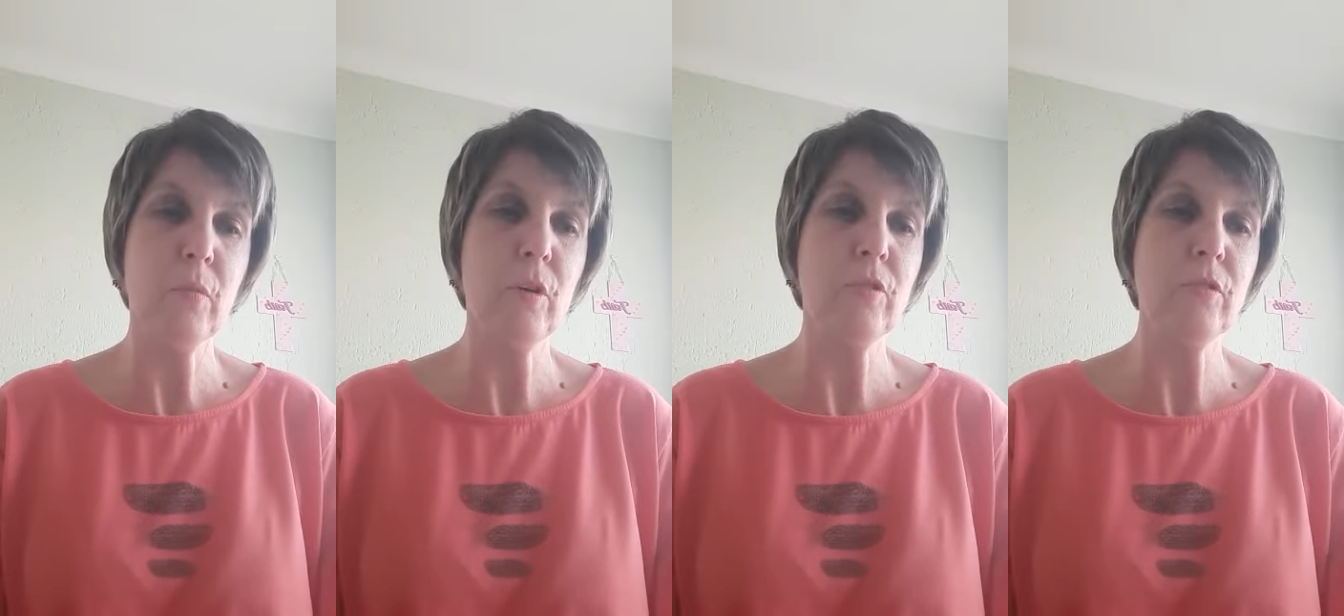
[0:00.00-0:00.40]

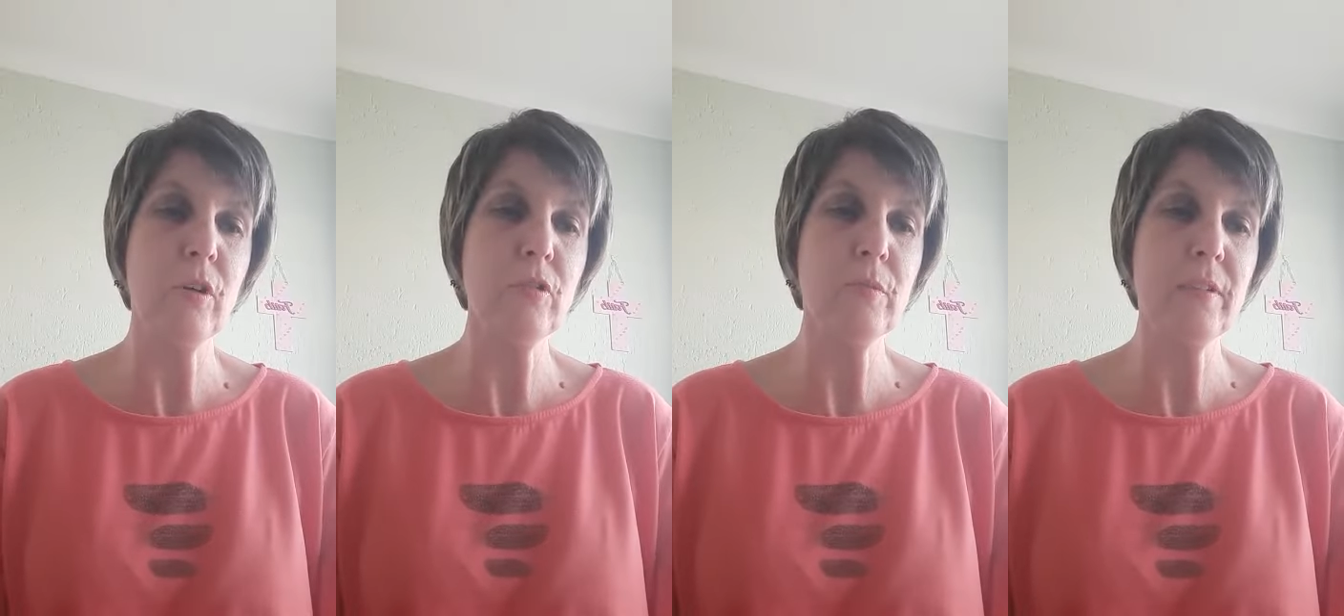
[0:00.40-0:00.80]
was
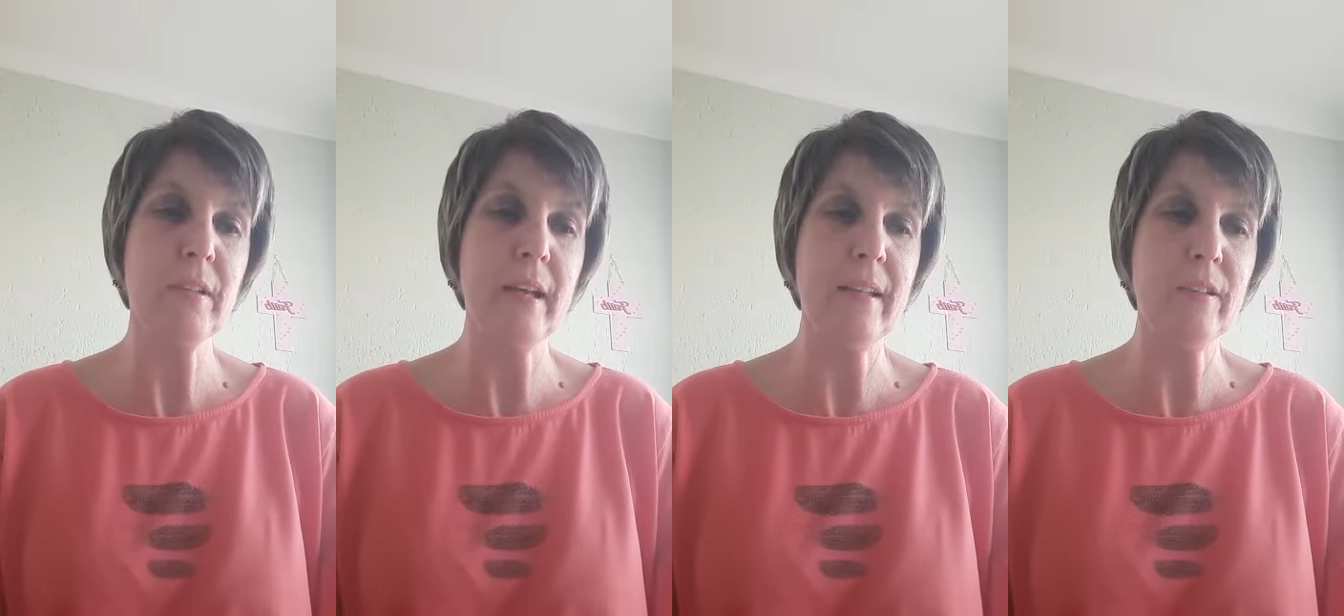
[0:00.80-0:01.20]
not with
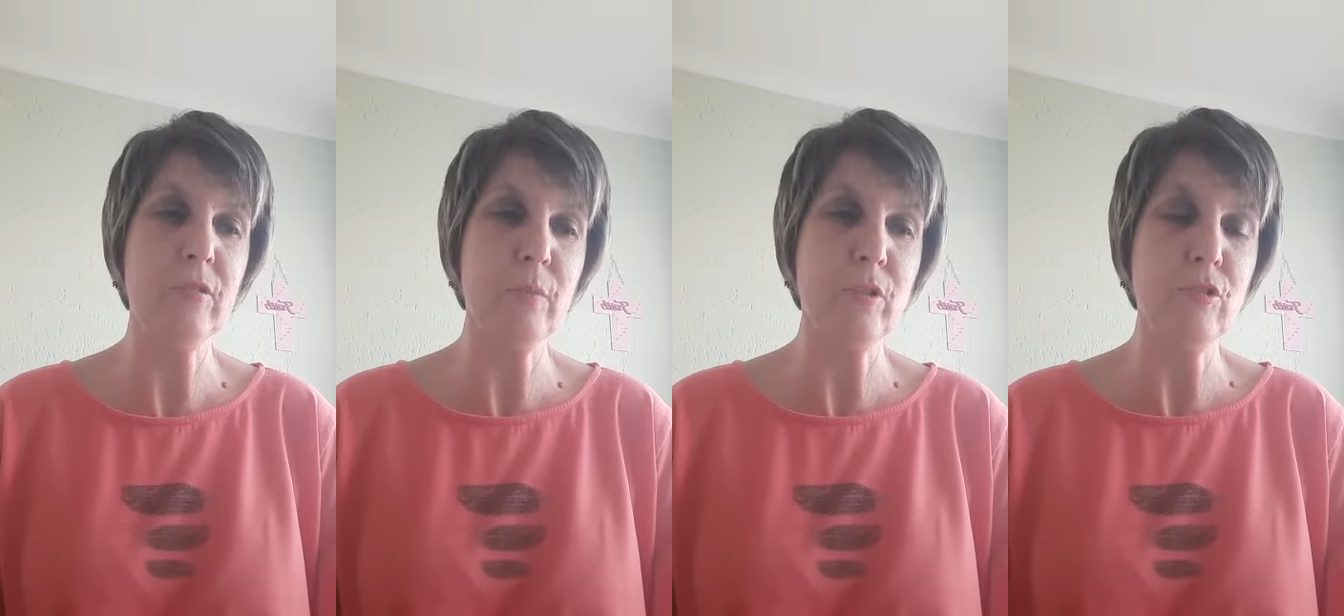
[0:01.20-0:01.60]
the
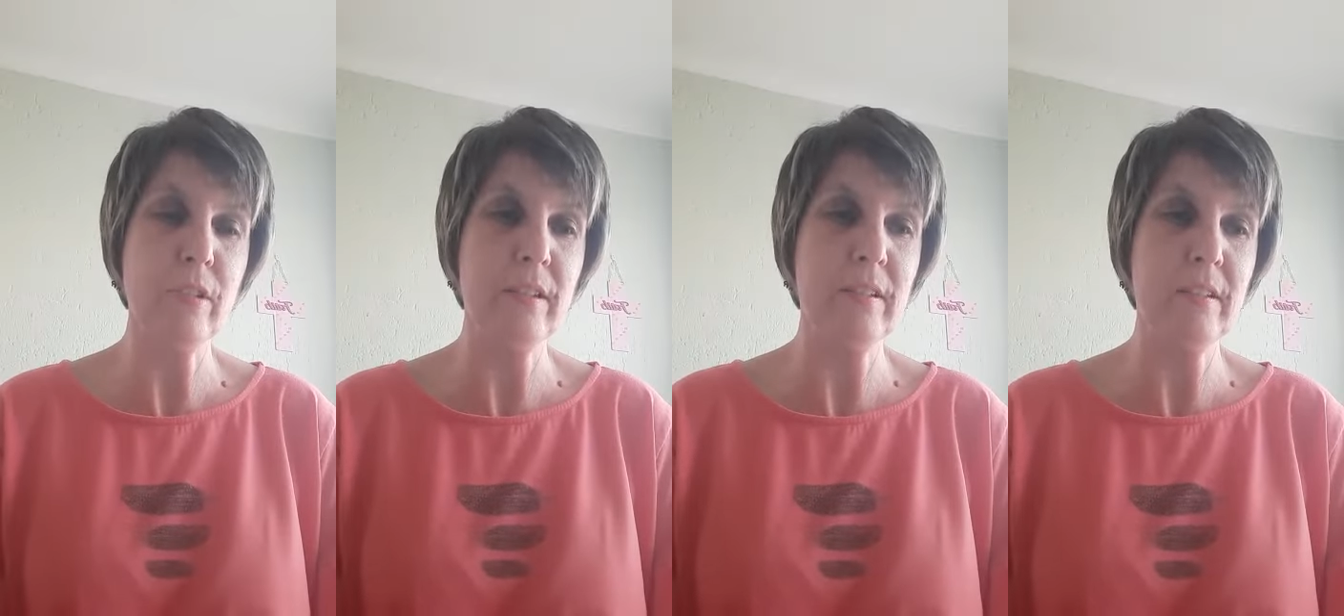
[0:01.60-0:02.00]
others when
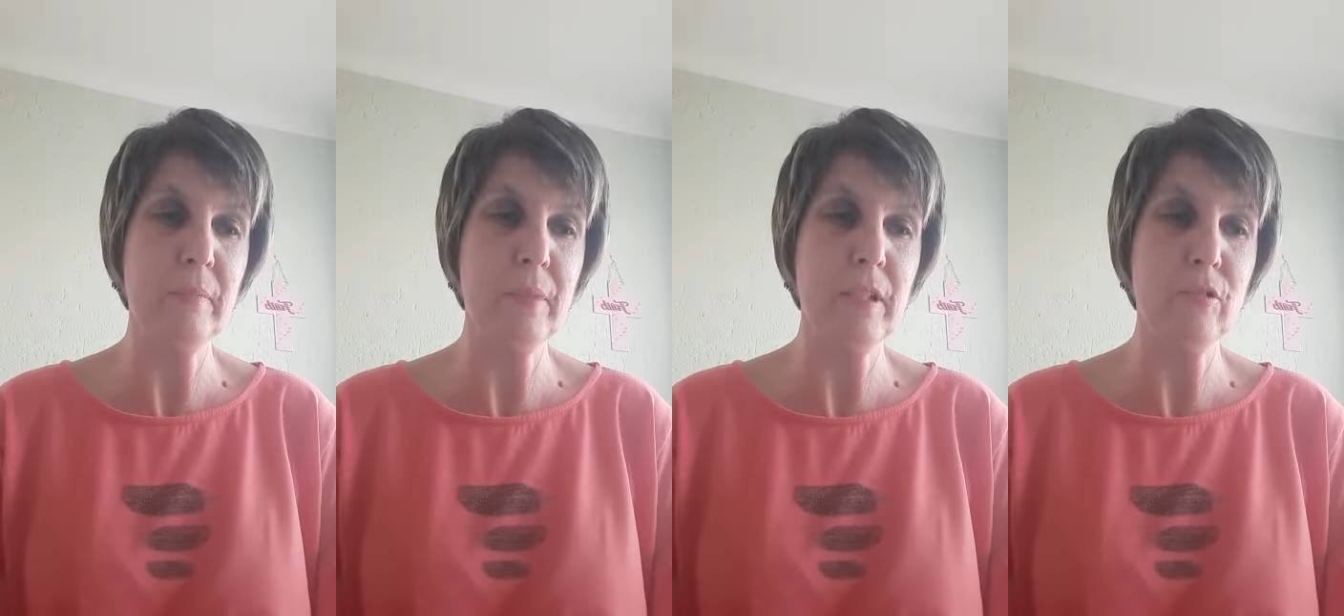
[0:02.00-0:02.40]
Jesus
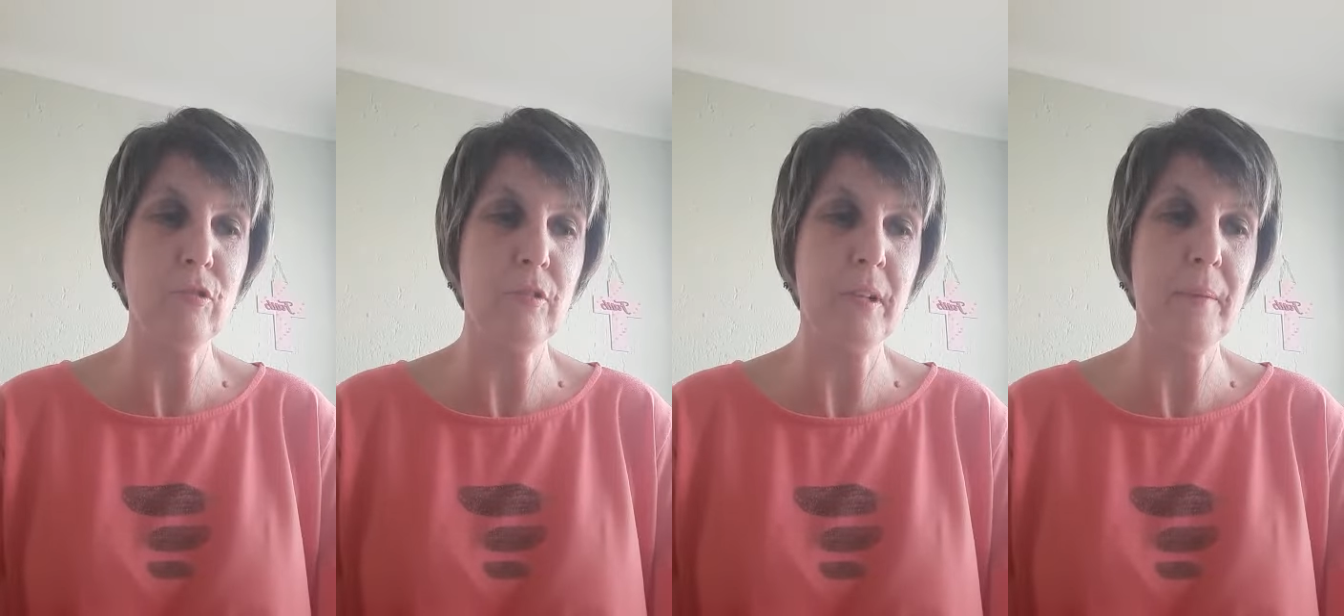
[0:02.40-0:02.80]
appeared
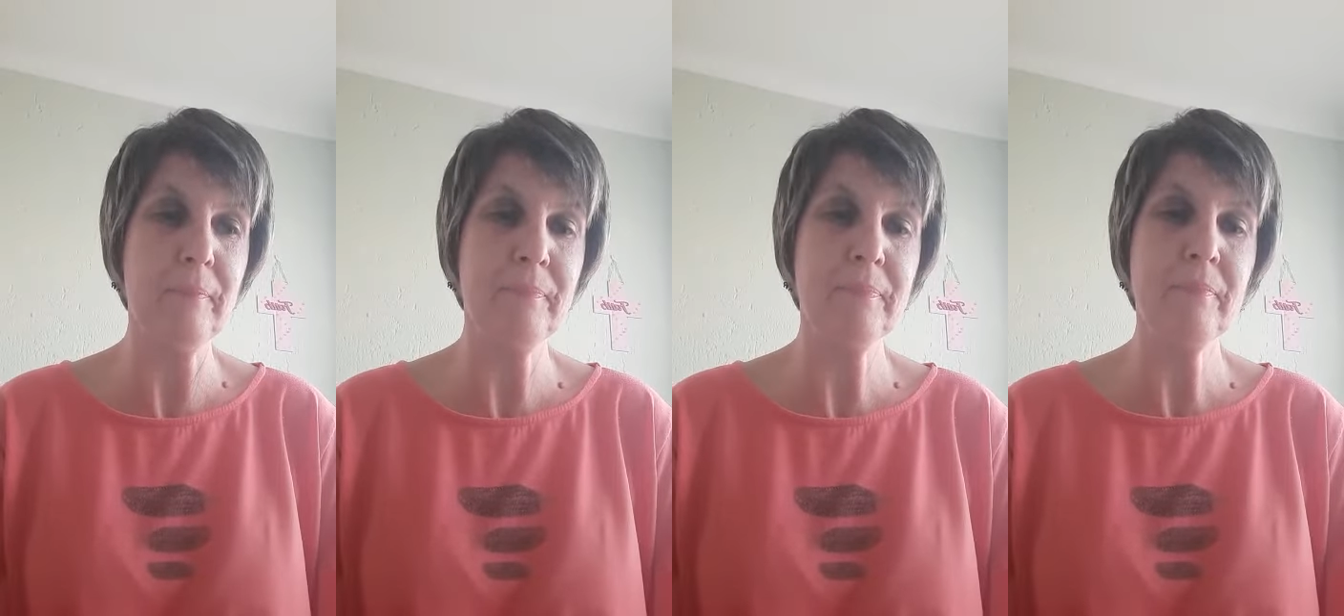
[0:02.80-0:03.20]
to
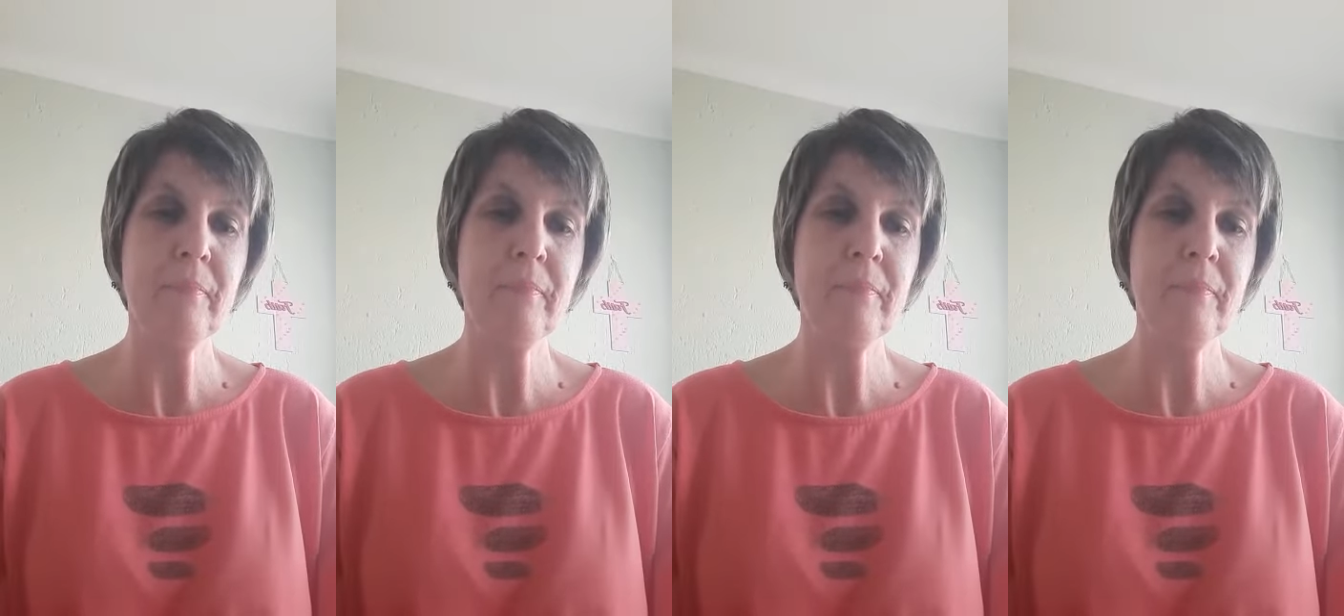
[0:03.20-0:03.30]
them.